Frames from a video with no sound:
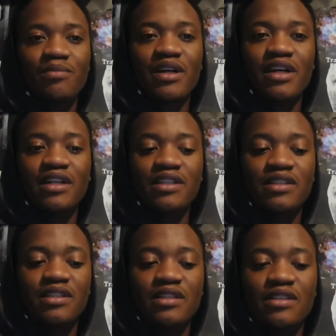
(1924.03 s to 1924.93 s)
but
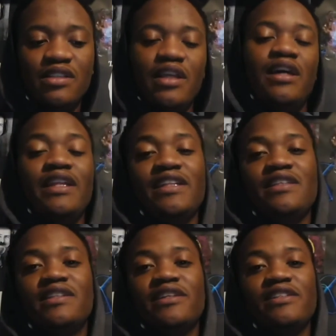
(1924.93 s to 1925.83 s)
yeah,
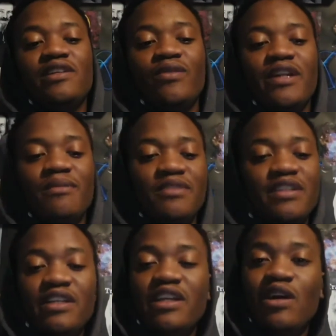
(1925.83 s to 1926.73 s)
that's essentially what I'm
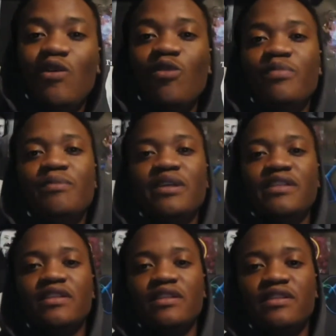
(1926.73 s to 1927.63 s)
saying, and I hope it
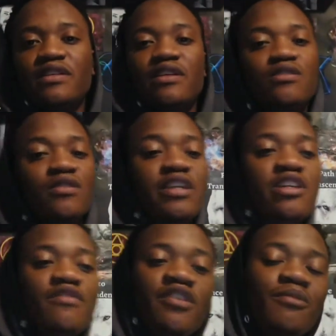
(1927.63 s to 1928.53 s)
made sense. So
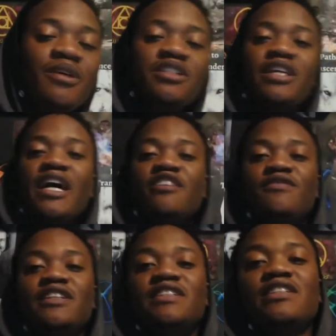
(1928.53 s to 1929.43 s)
thank you very much, guys,
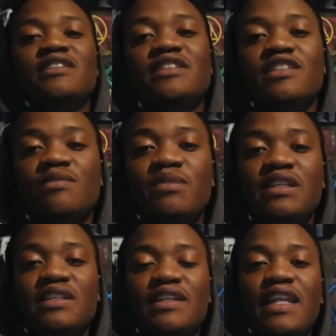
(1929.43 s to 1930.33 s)
for listening to this.
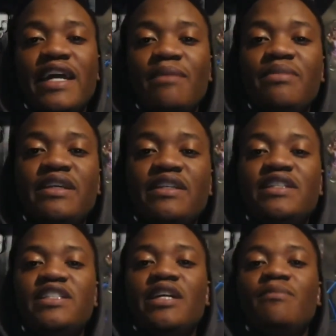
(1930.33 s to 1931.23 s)
Please like,
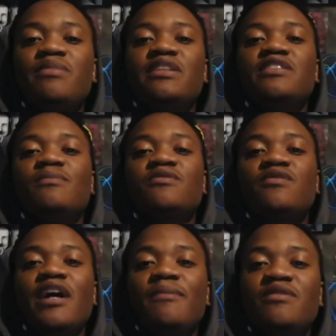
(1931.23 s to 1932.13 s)
please share, please
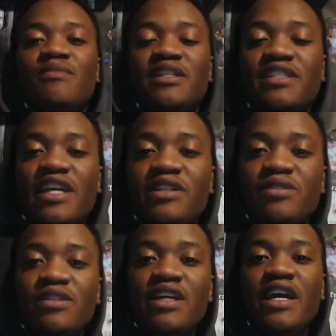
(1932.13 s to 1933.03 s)
subscribe to my
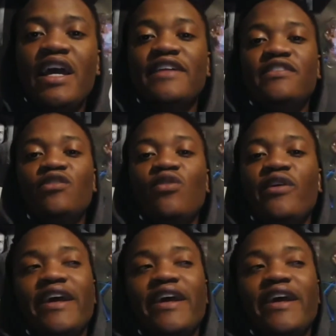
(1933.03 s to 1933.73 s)
channel. And to